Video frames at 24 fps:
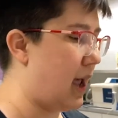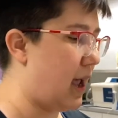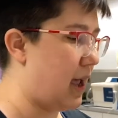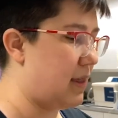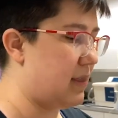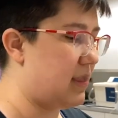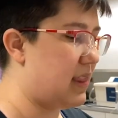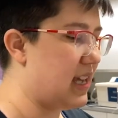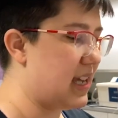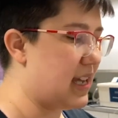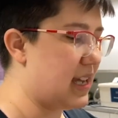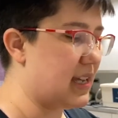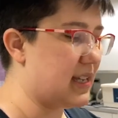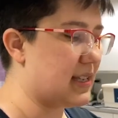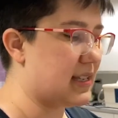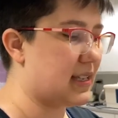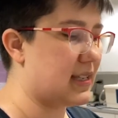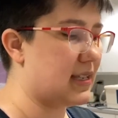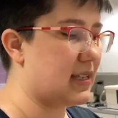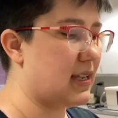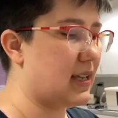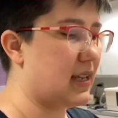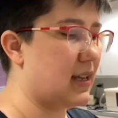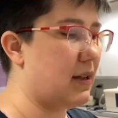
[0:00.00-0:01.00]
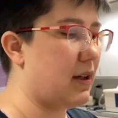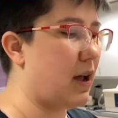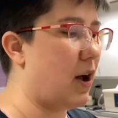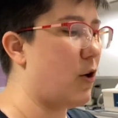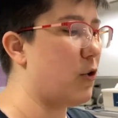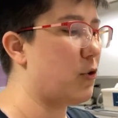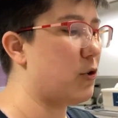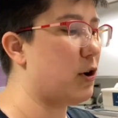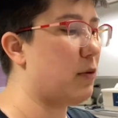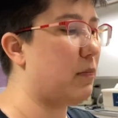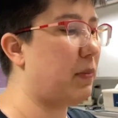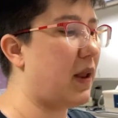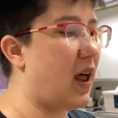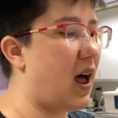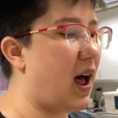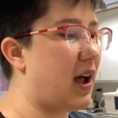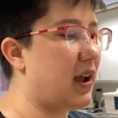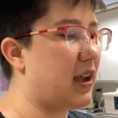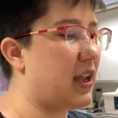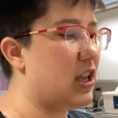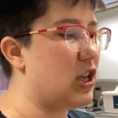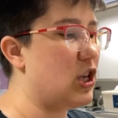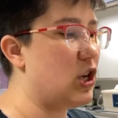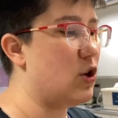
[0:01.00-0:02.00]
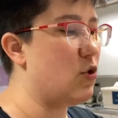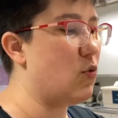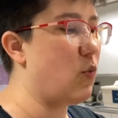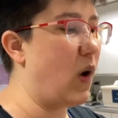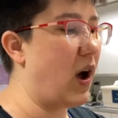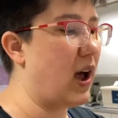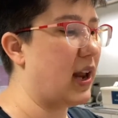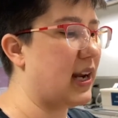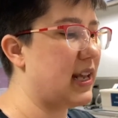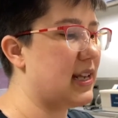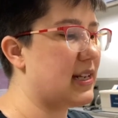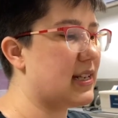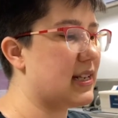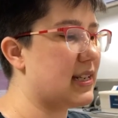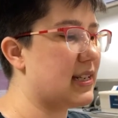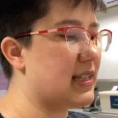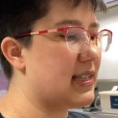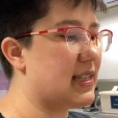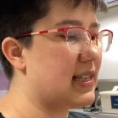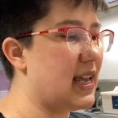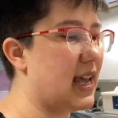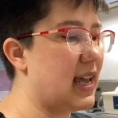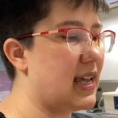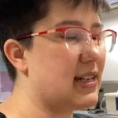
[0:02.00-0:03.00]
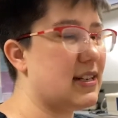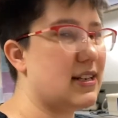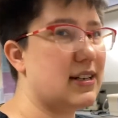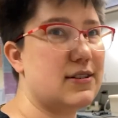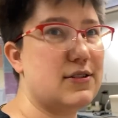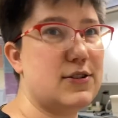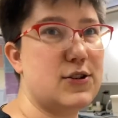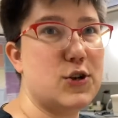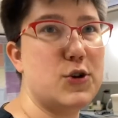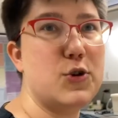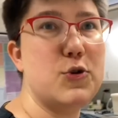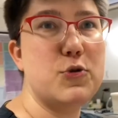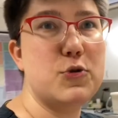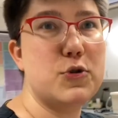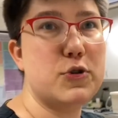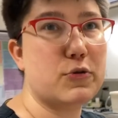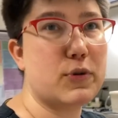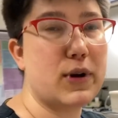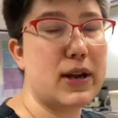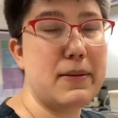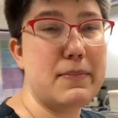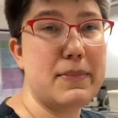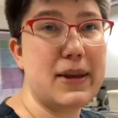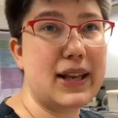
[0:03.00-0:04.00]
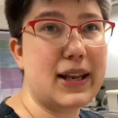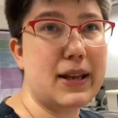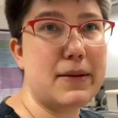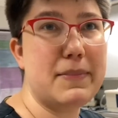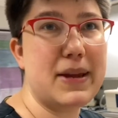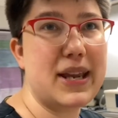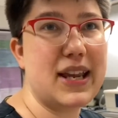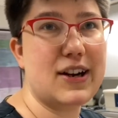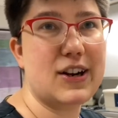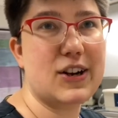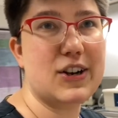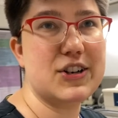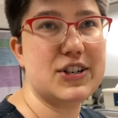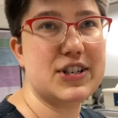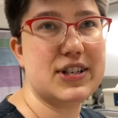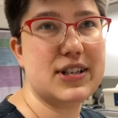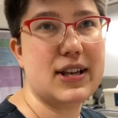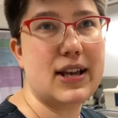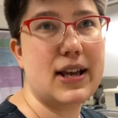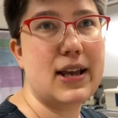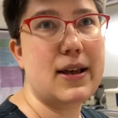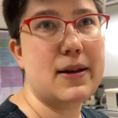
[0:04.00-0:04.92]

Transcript: This otoblock, you want it to sit two, three millimeters